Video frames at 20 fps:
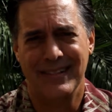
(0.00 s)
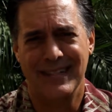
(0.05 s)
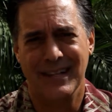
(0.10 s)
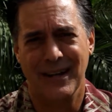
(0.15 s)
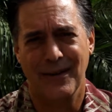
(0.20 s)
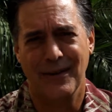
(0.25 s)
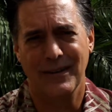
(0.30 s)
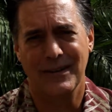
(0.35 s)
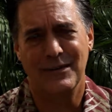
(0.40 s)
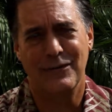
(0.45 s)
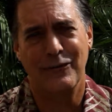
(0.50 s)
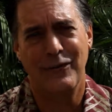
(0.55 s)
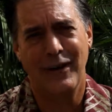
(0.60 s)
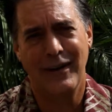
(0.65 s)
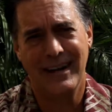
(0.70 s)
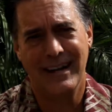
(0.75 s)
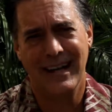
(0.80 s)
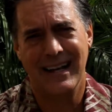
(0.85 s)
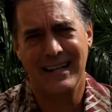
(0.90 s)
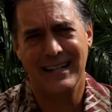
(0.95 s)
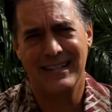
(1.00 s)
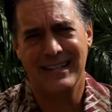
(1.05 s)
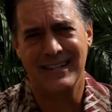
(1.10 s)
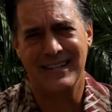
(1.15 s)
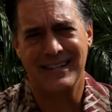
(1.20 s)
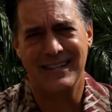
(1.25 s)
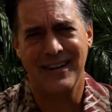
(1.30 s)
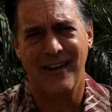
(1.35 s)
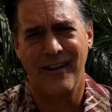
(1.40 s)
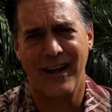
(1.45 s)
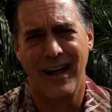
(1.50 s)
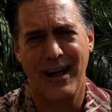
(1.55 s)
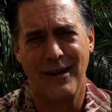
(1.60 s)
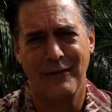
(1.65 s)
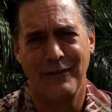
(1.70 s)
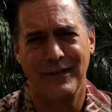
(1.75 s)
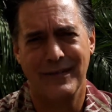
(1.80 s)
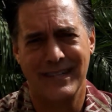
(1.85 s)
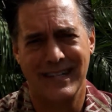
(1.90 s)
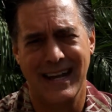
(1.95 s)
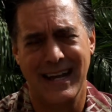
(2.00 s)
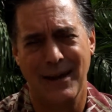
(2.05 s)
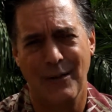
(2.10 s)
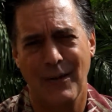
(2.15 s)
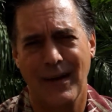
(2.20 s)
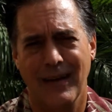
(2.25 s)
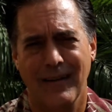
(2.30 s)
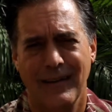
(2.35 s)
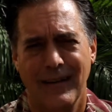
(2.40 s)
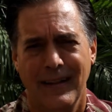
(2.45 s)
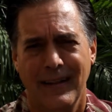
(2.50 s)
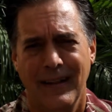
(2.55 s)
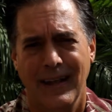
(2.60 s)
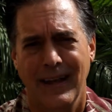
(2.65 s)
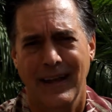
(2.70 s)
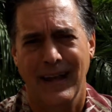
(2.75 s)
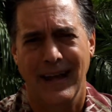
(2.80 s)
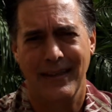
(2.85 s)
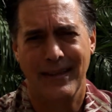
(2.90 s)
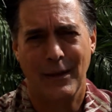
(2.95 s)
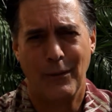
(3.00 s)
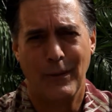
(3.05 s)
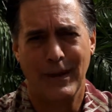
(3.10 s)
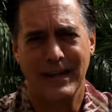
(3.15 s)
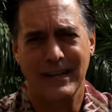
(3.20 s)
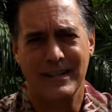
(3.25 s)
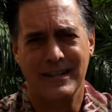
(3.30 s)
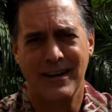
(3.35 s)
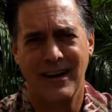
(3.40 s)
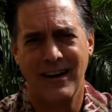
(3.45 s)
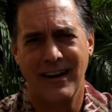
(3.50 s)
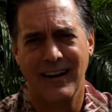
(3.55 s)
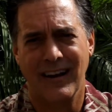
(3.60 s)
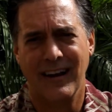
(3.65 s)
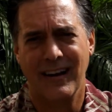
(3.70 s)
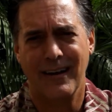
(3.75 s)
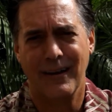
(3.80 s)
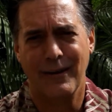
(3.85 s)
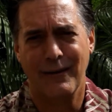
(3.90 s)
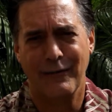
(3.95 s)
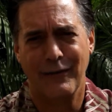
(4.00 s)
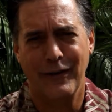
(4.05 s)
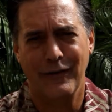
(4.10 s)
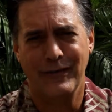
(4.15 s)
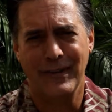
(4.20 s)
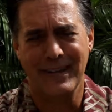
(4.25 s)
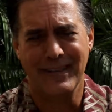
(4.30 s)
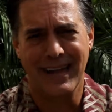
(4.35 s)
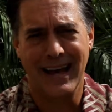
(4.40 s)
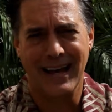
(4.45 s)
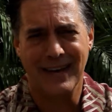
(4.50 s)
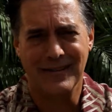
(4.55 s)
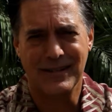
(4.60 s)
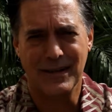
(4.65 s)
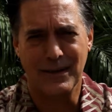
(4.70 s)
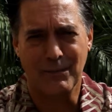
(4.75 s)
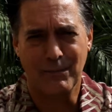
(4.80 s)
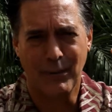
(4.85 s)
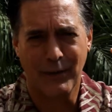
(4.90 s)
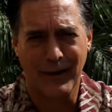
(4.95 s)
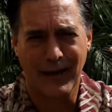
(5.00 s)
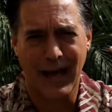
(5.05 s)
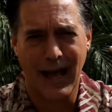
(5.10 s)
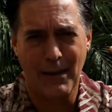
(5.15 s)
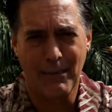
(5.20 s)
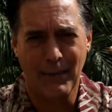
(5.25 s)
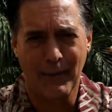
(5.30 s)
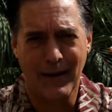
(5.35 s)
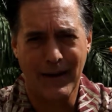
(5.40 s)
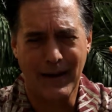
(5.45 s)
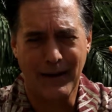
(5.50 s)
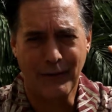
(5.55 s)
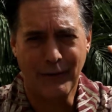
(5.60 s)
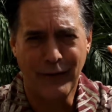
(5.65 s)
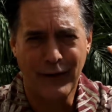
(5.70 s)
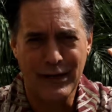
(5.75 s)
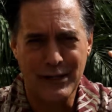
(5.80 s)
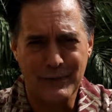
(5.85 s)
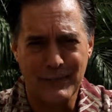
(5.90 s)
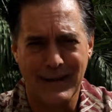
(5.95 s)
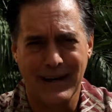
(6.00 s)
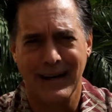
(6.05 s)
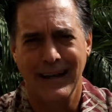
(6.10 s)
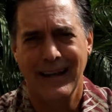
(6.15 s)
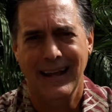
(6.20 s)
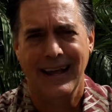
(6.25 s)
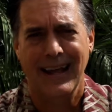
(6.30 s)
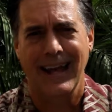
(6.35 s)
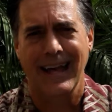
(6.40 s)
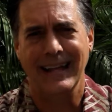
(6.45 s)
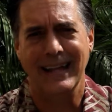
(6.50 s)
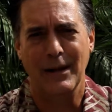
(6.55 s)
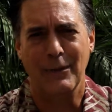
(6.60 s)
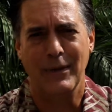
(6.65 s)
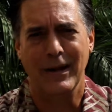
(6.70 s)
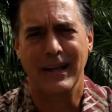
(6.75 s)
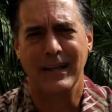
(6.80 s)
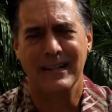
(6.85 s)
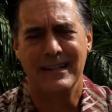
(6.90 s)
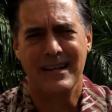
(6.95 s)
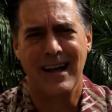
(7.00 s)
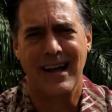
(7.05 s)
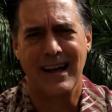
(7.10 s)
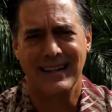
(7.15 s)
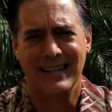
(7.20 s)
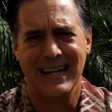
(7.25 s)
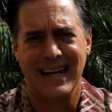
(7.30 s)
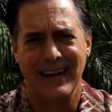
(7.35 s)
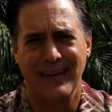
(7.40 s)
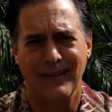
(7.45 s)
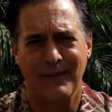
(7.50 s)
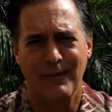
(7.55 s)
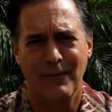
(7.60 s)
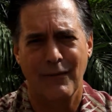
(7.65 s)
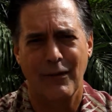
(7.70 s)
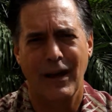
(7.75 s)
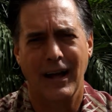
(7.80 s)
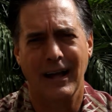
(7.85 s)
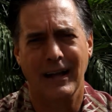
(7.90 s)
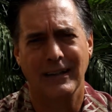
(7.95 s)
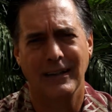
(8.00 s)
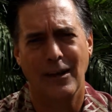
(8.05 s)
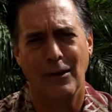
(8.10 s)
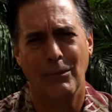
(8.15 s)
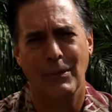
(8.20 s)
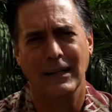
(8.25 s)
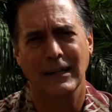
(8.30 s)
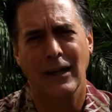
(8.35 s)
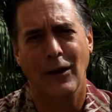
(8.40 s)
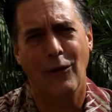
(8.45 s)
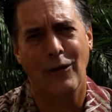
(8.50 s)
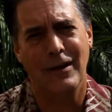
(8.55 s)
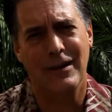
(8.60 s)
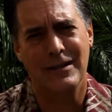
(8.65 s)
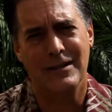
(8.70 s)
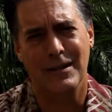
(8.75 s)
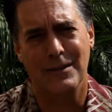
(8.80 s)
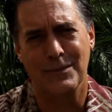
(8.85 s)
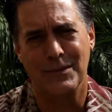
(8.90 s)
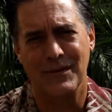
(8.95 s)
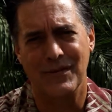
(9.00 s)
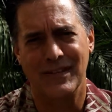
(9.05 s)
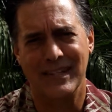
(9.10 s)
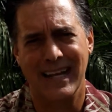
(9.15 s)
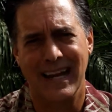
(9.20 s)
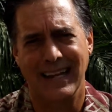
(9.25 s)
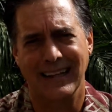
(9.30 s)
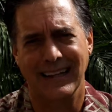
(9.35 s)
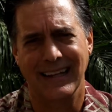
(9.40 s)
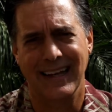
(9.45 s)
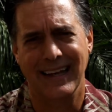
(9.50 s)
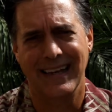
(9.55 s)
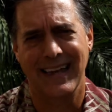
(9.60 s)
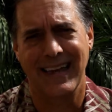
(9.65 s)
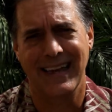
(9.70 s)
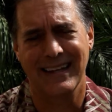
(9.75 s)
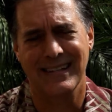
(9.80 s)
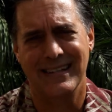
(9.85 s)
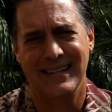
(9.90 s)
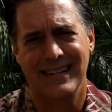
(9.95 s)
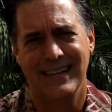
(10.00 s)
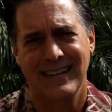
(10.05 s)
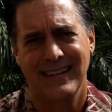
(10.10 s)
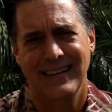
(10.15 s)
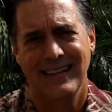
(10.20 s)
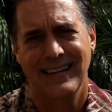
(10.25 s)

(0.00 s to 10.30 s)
So it's very nice to start off saying, well, I think we can start at $150,000 per copyright infringement, and then we can talk down a little bit lower in terms of settling a case.